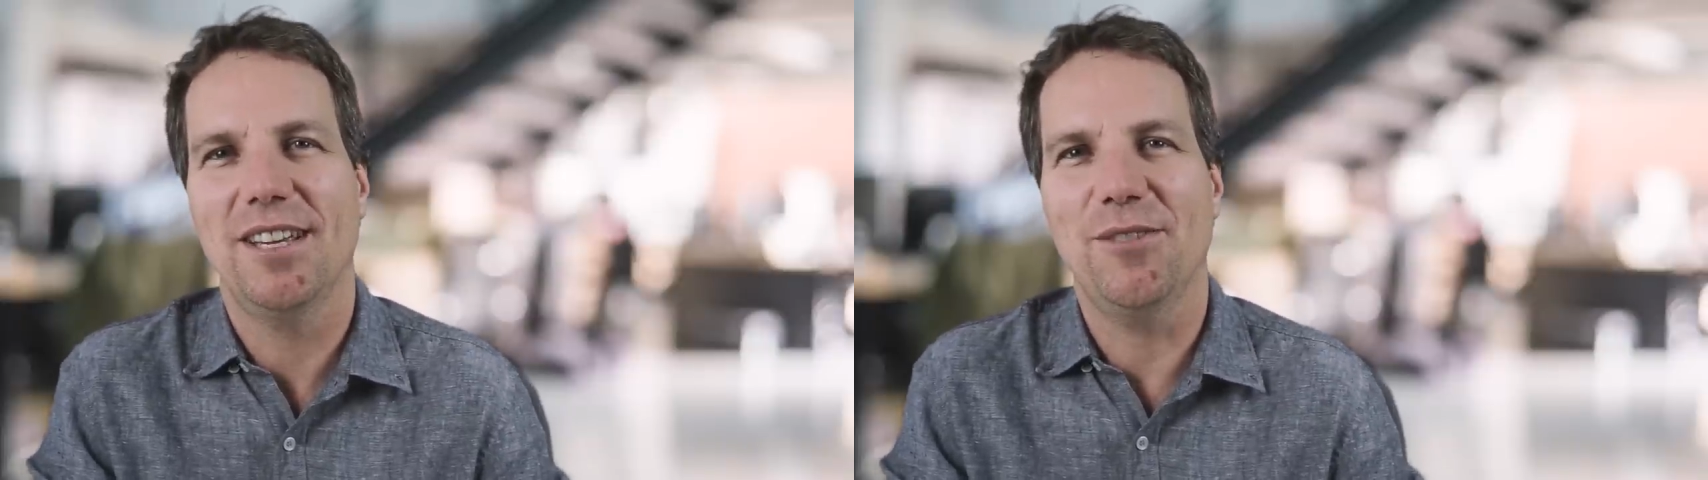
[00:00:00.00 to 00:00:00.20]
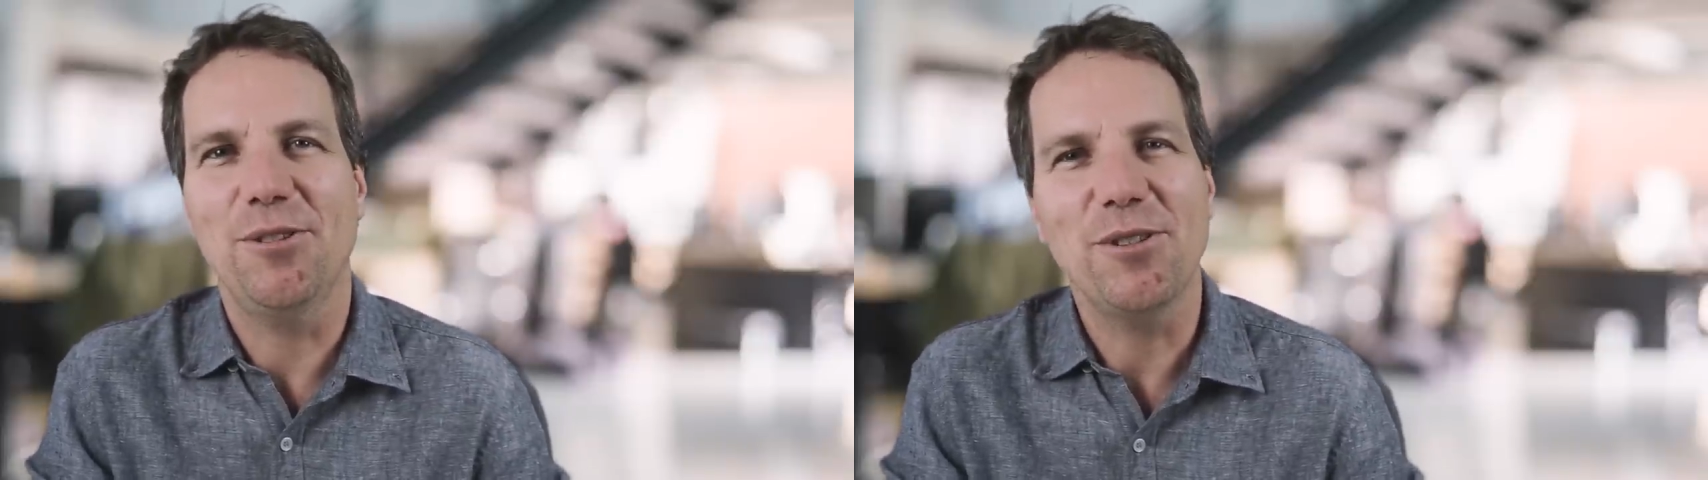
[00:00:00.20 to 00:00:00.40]

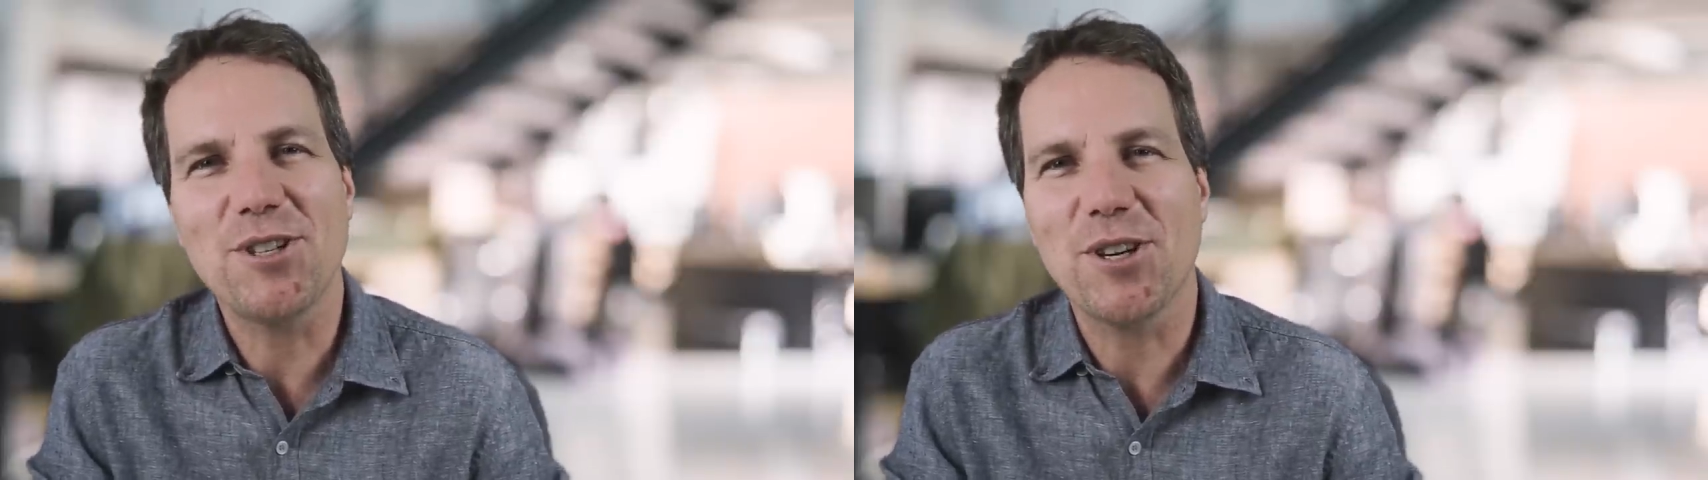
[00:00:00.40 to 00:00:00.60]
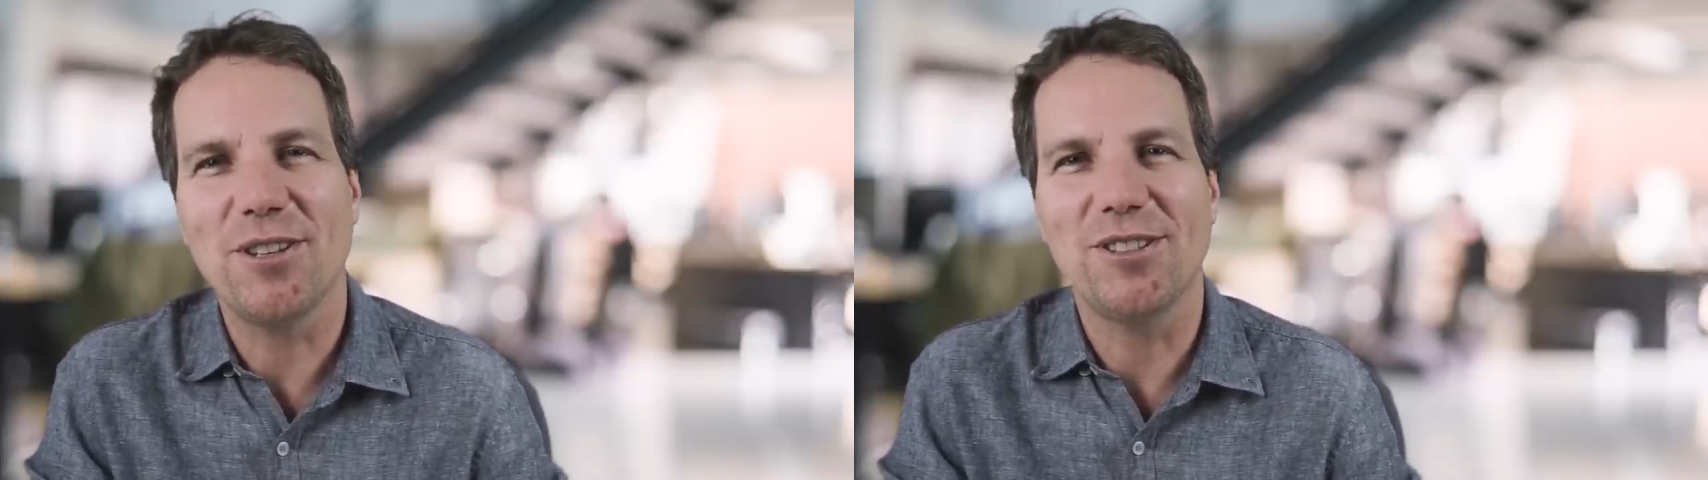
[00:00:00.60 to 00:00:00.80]
If you
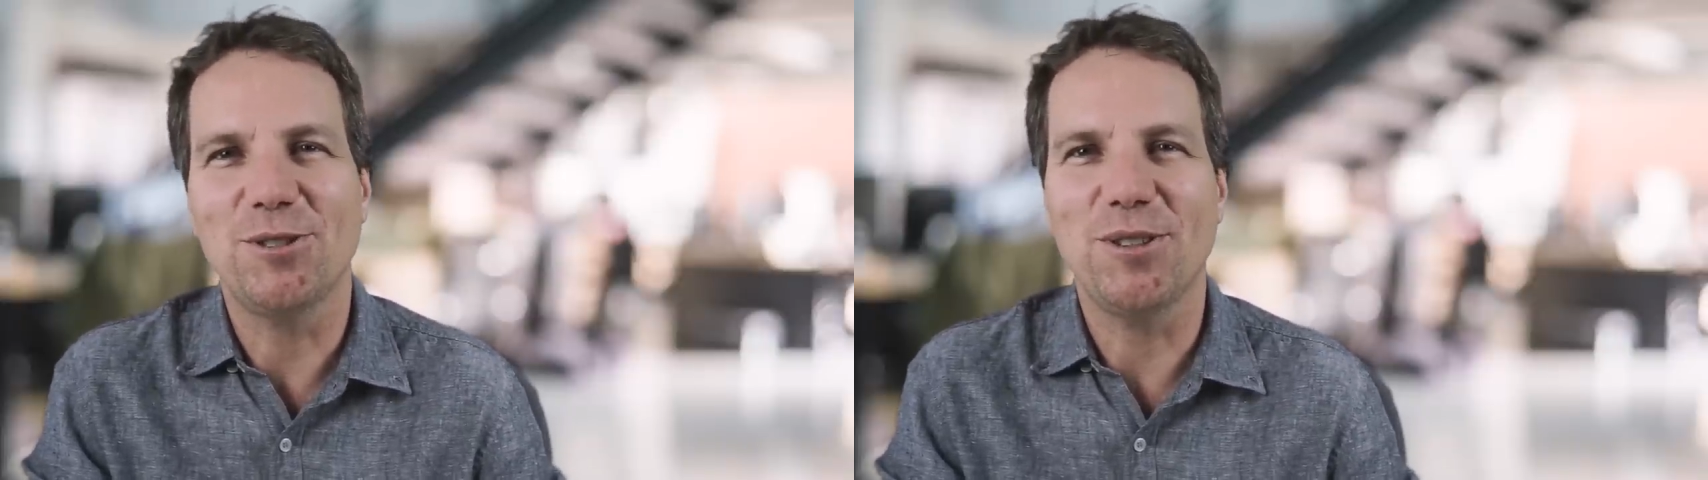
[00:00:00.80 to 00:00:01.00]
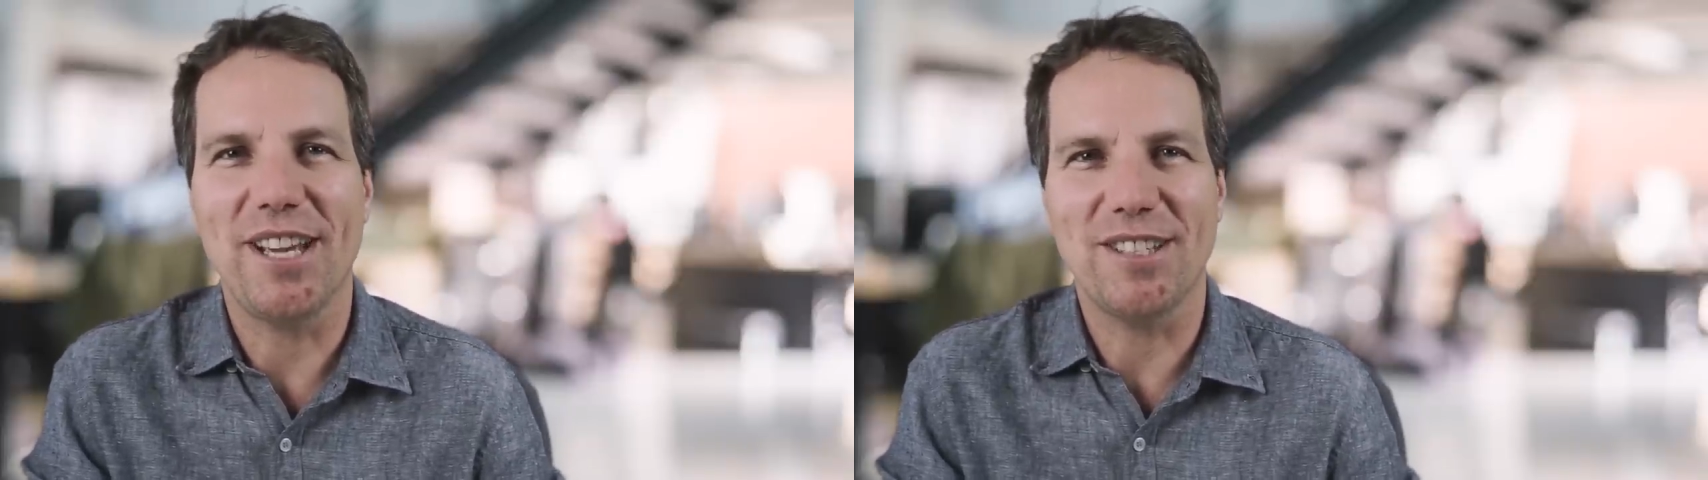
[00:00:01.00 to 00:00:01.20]
enjoyed
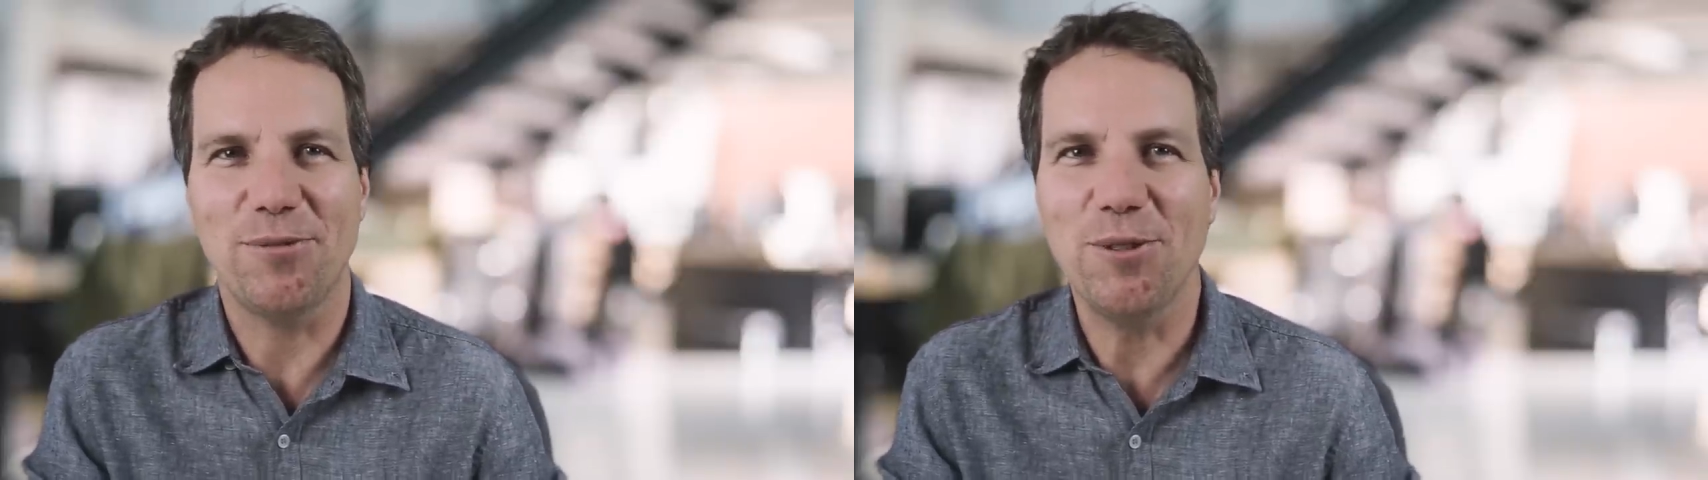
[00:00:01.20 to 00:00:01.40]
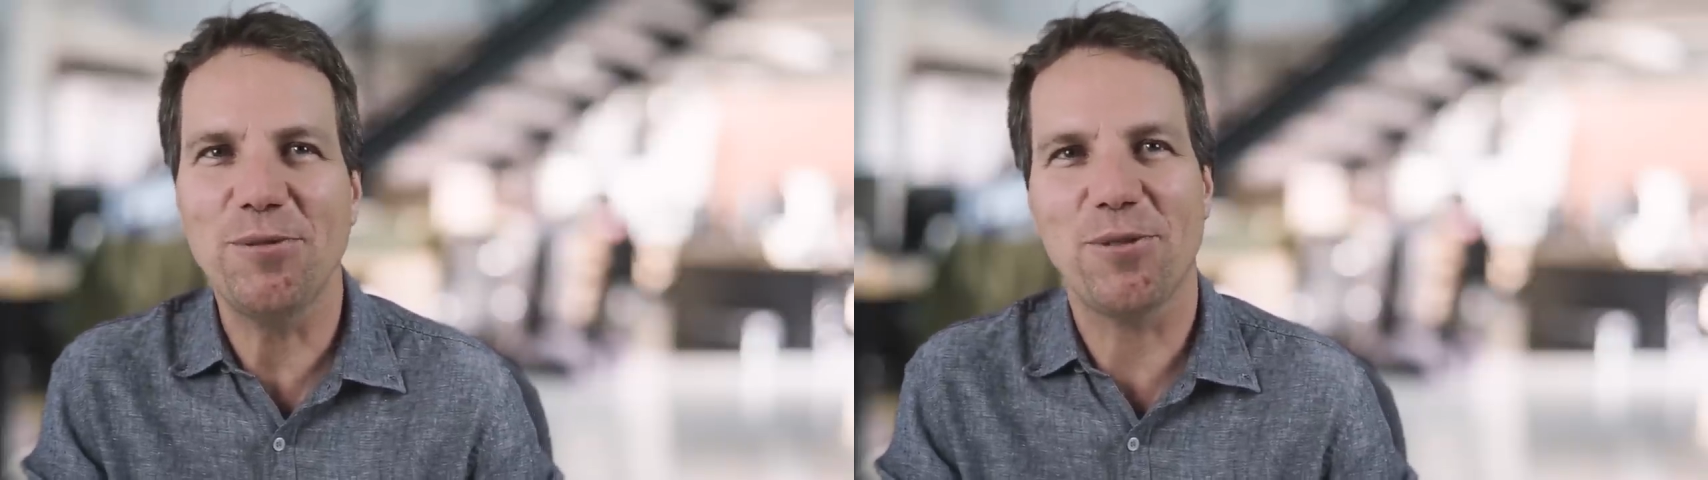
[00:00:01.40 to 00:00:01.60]
today's
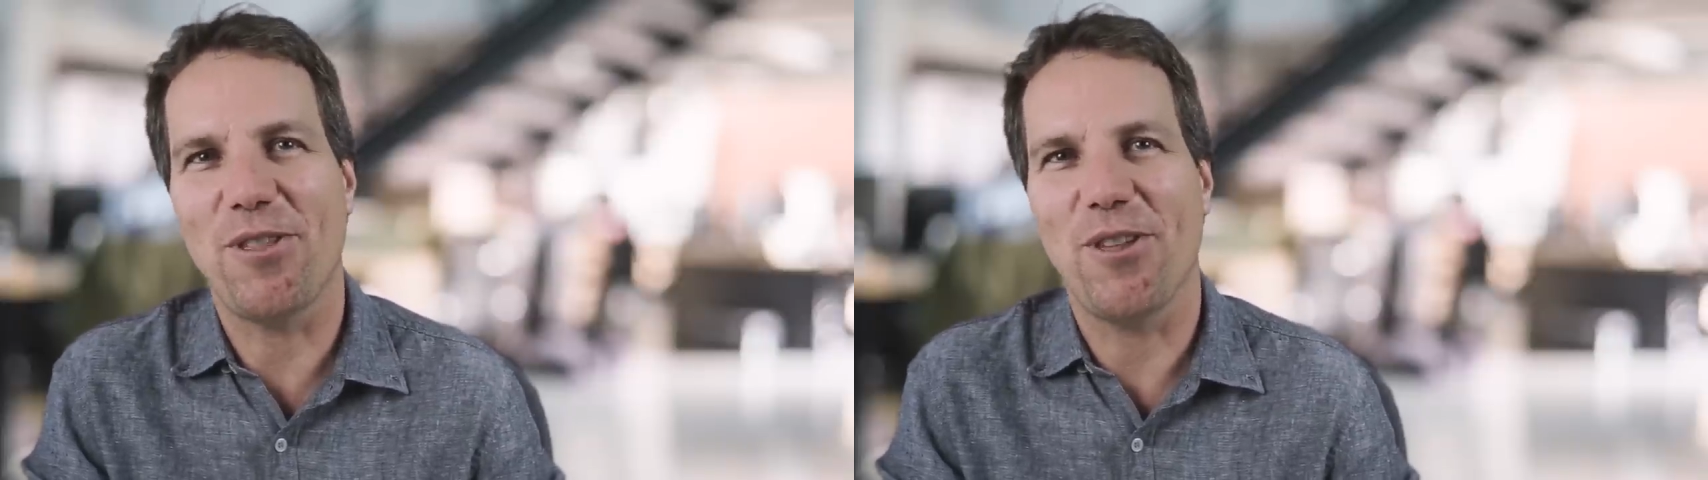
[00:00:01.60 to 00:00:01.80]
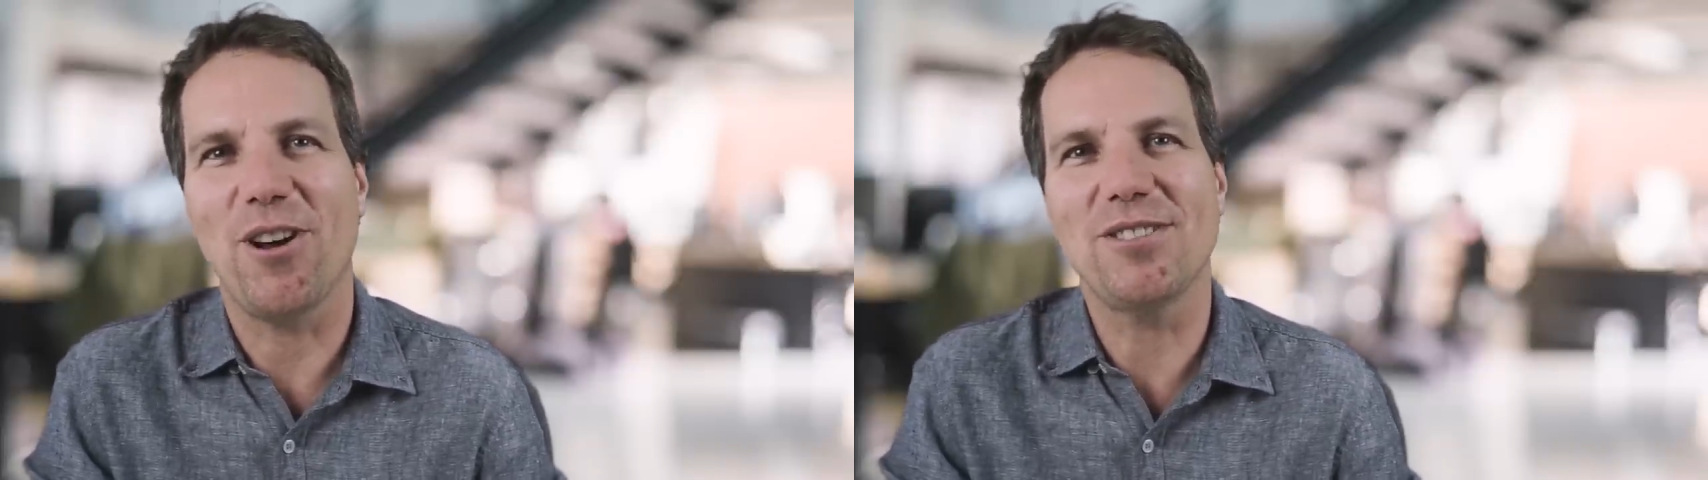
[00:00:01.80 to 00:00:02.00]
food for
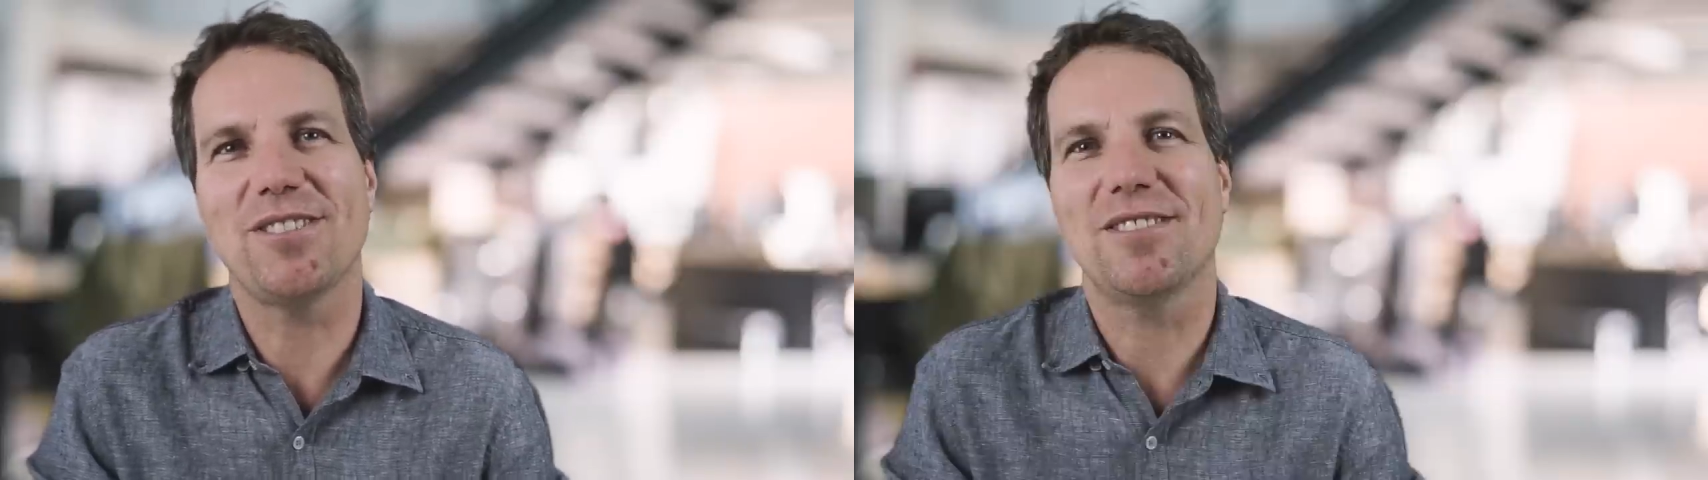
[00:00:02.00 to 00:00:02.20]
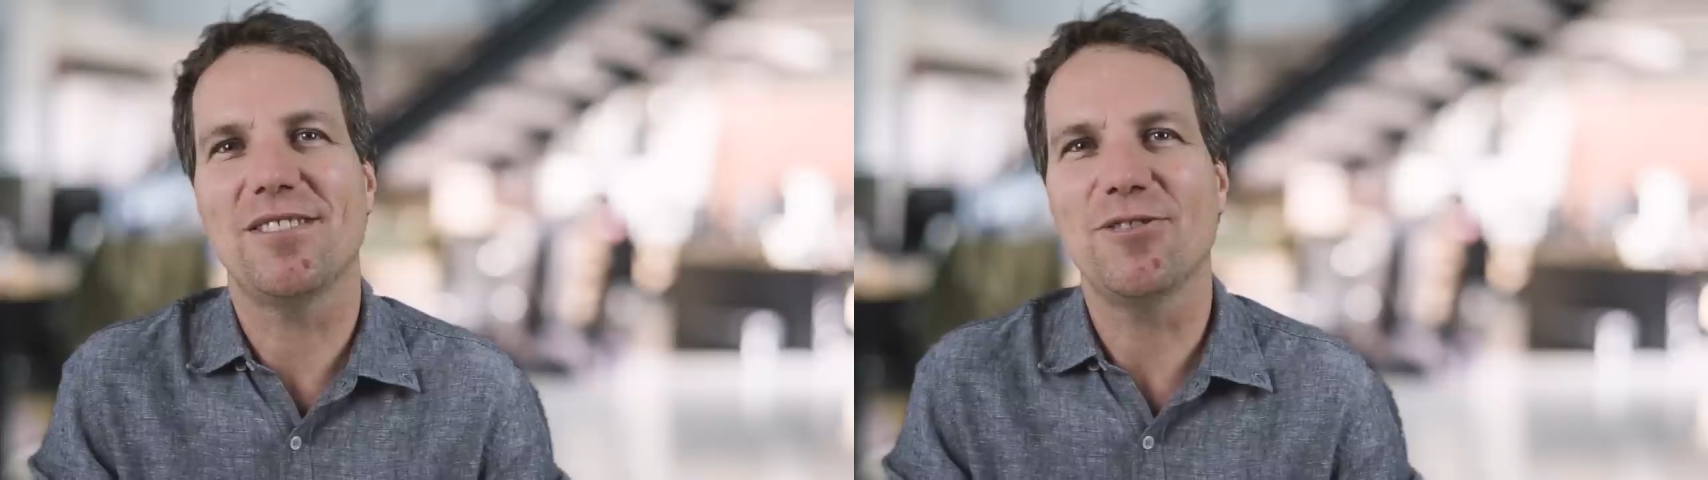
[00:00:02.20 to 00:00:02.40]
thought,